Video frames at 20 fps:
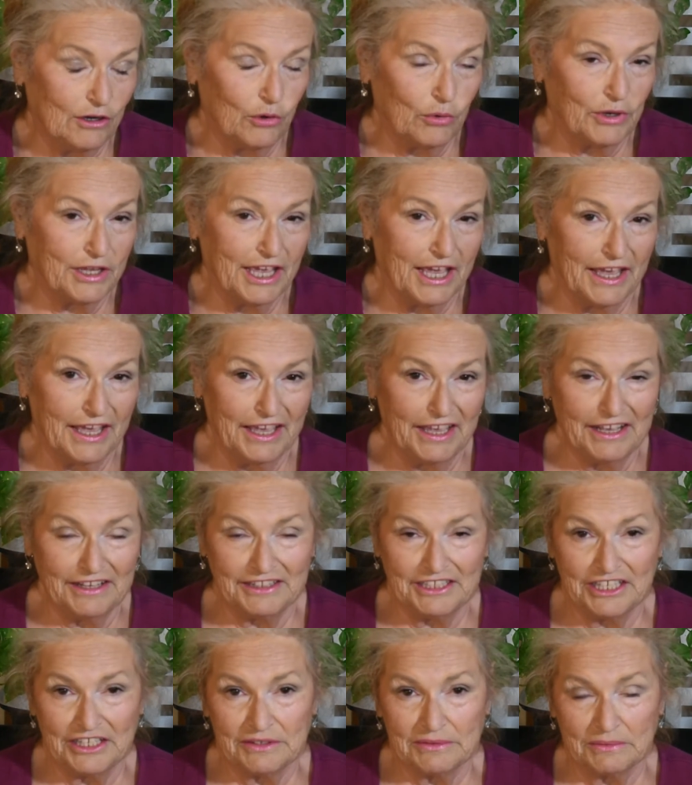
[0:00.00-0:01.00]
okay, and
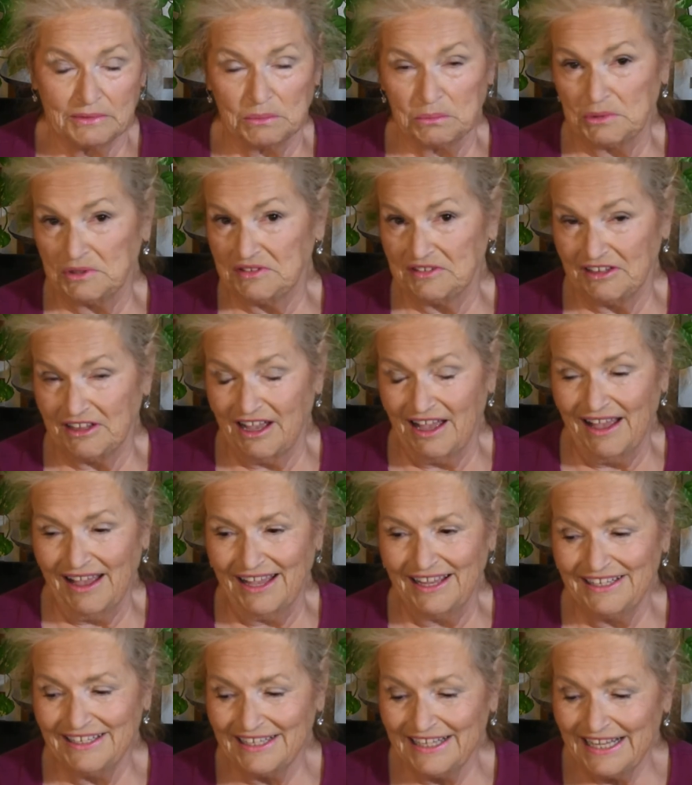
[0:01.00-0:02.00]
the other one was
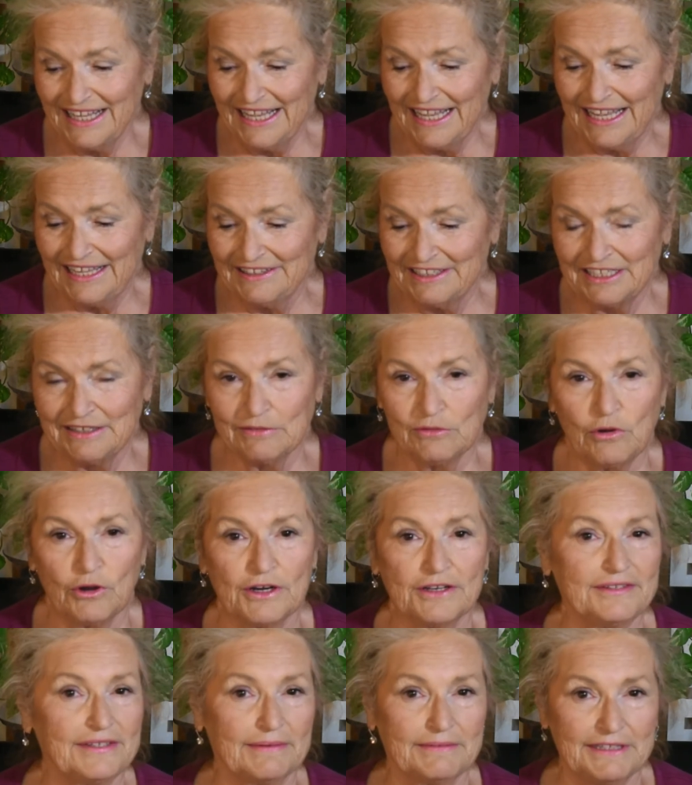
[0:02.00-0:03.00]
not. And then of
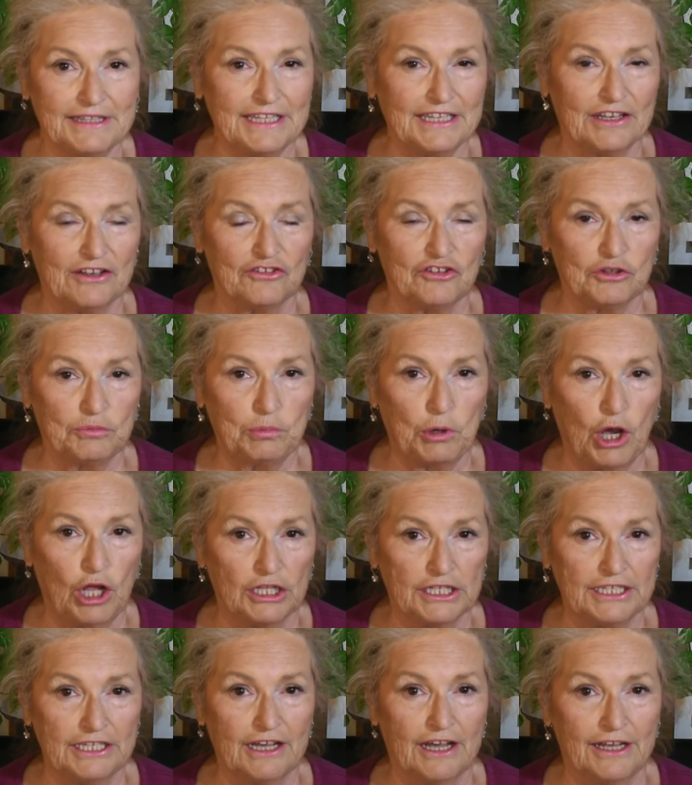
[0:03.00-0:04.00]
course everything else was
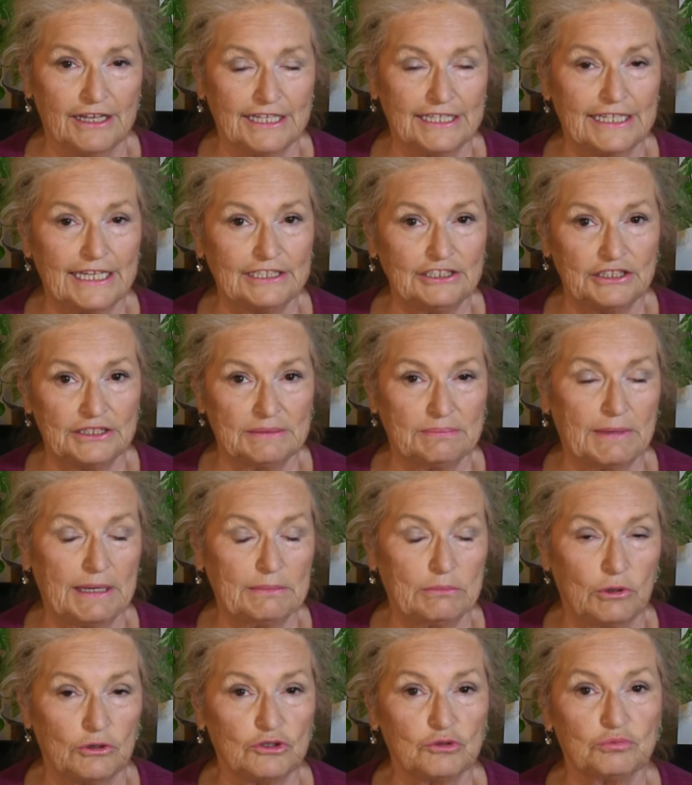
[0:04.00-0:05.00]
Paula Young, and my
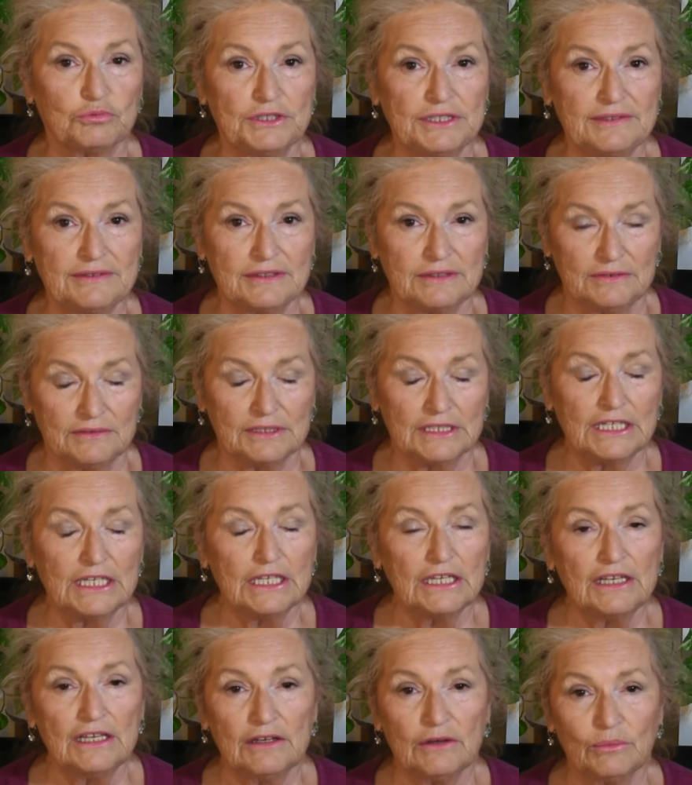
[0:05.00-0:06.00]
most recent
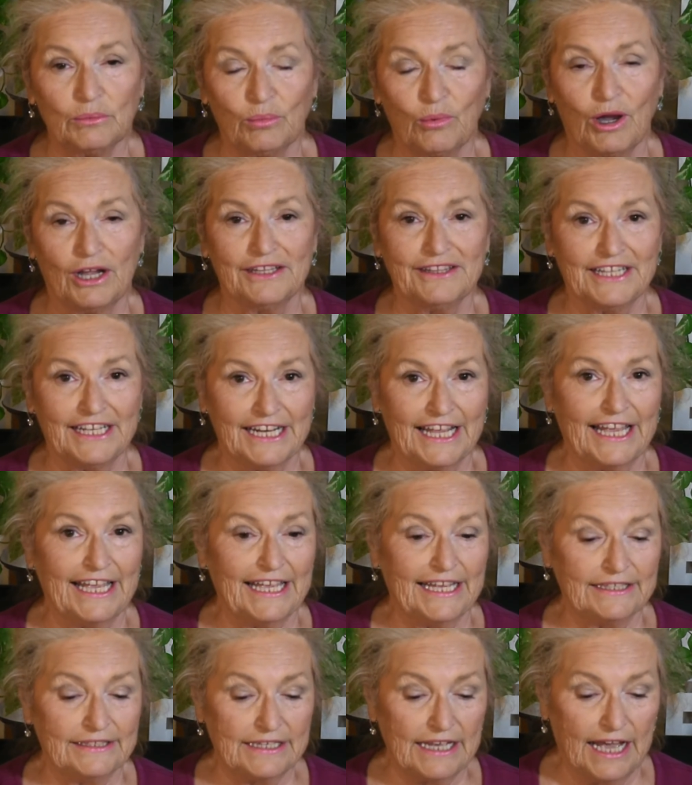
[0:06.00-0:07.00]
one that I
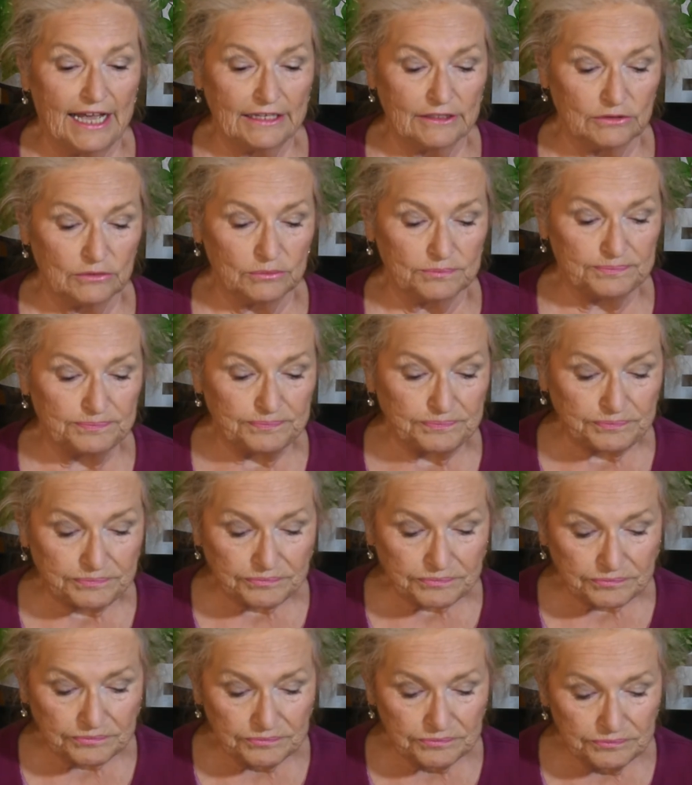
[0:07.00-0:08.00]
had gotten
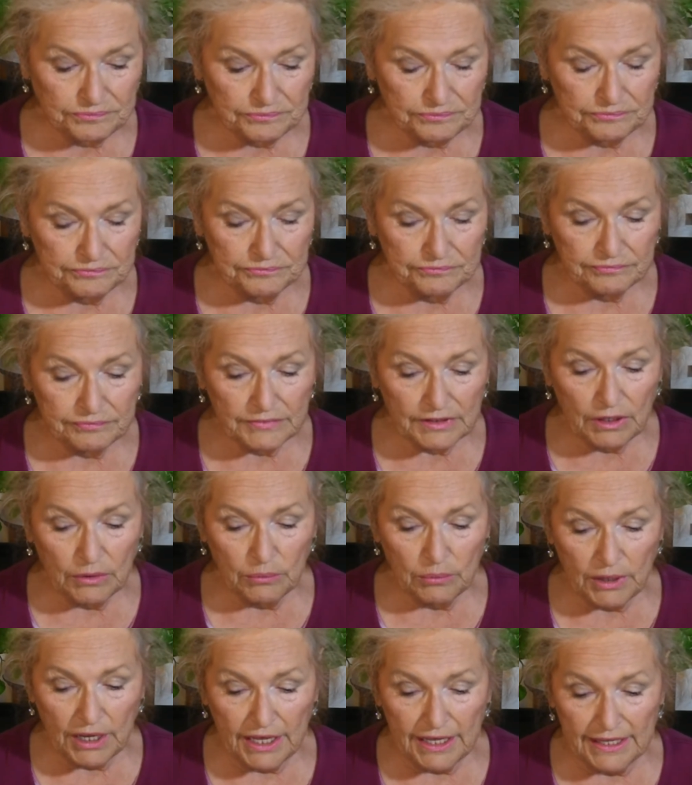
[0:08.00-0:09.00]

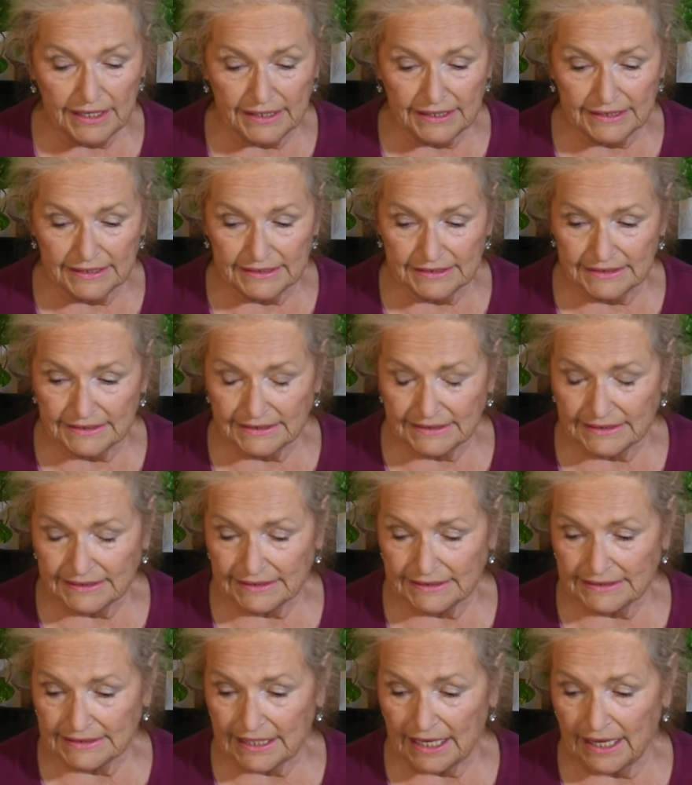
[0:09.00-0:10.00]

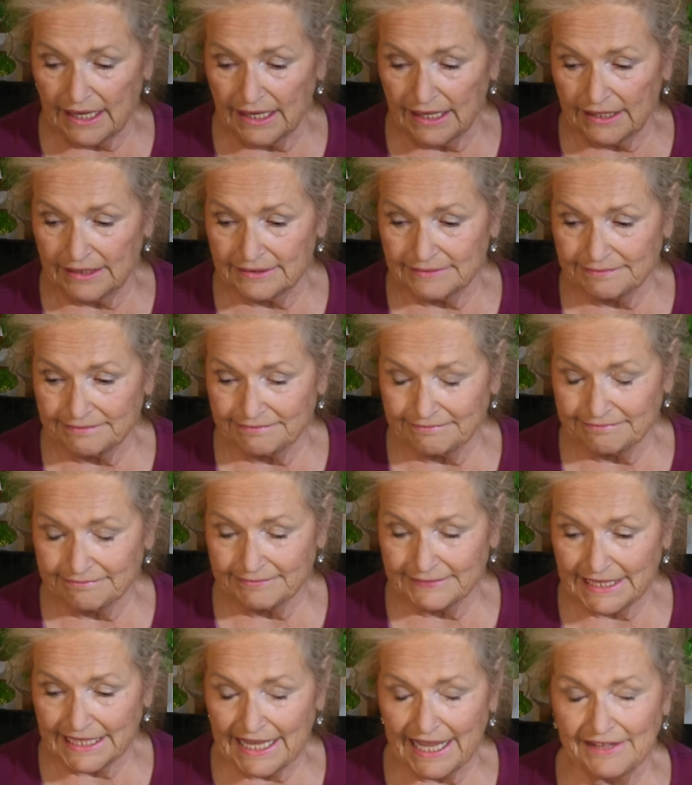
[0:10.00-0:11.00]
was, I
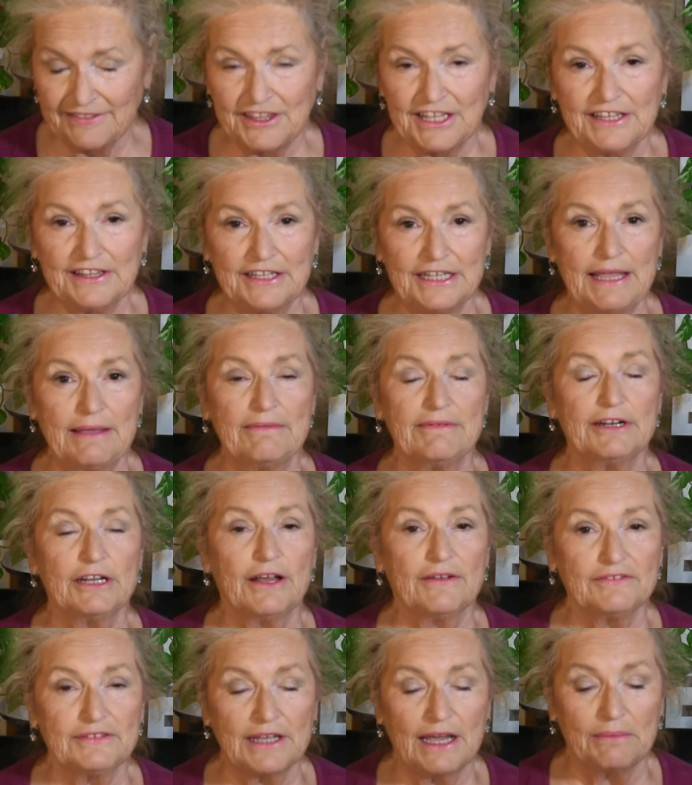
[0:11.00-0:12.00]
can't think of the name of it
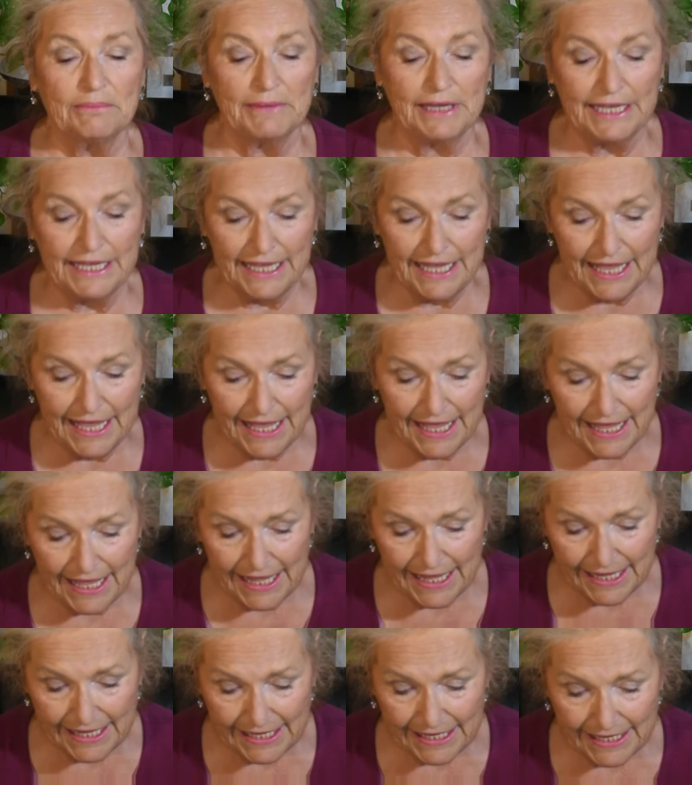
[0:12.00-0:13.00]
off the top of my
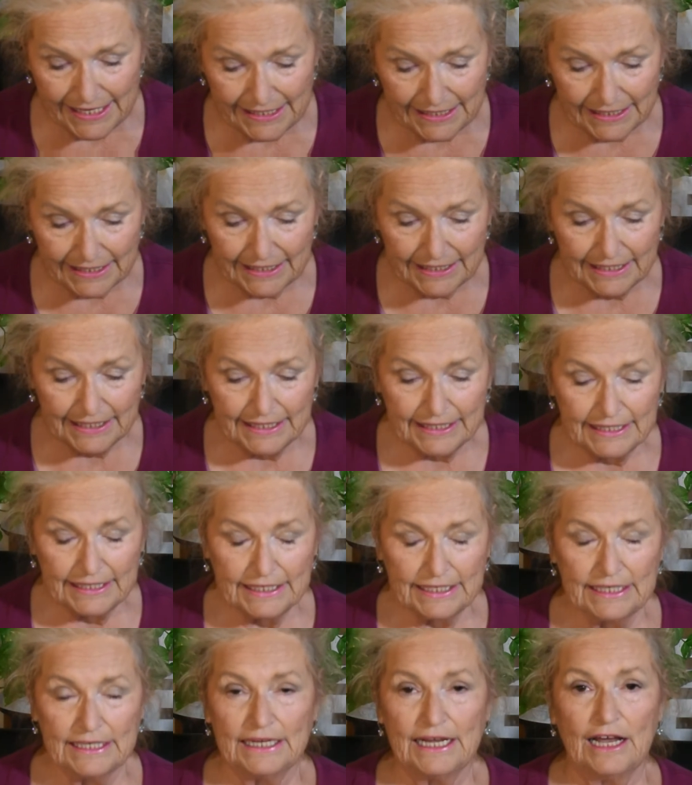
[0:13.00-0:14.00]
head.
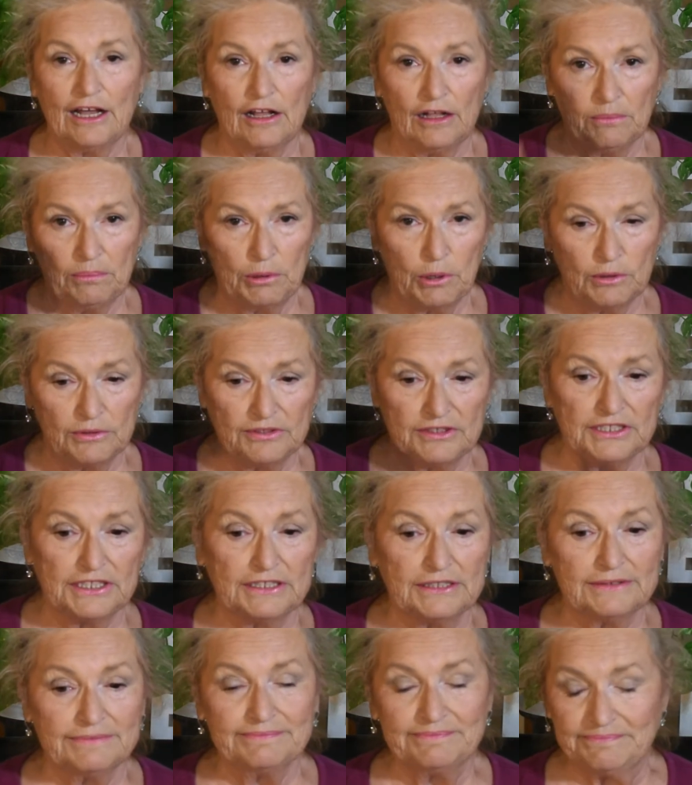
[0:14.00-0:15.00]
I'll post
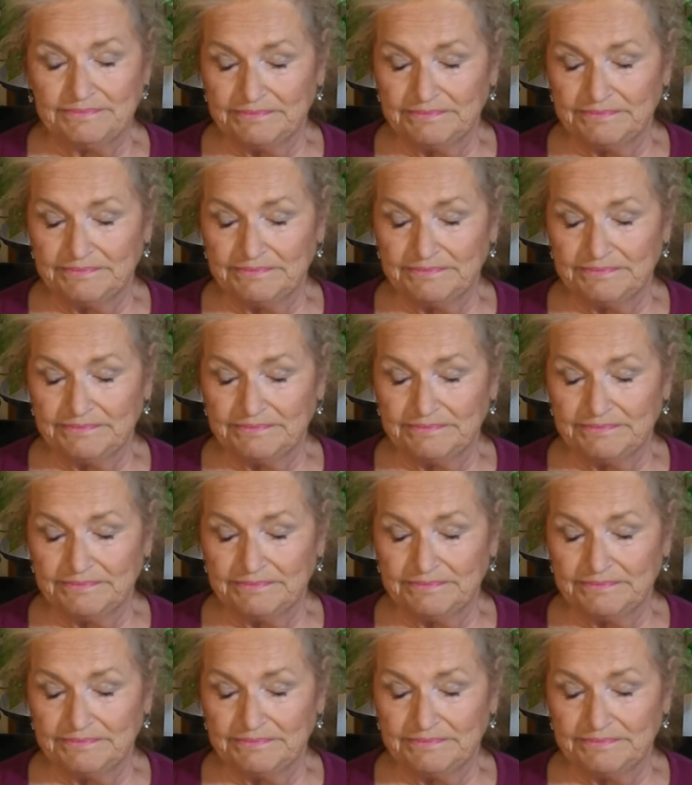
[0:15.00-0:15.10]
it